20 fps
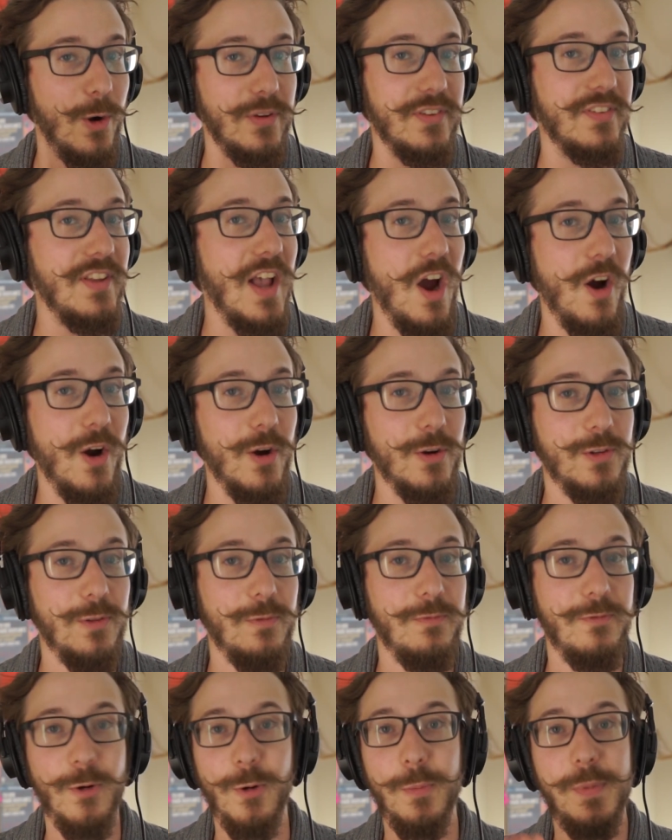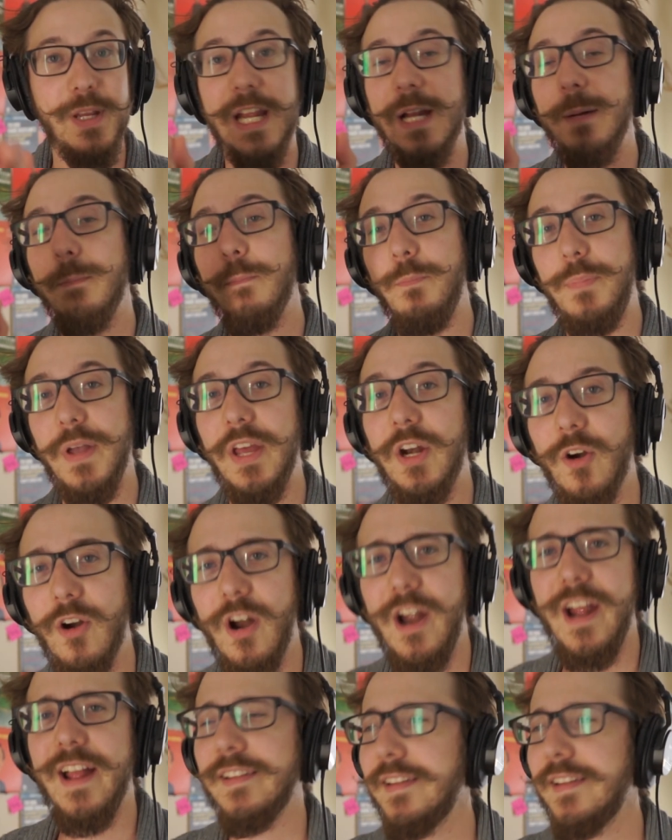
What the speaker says: or sour for being bitter.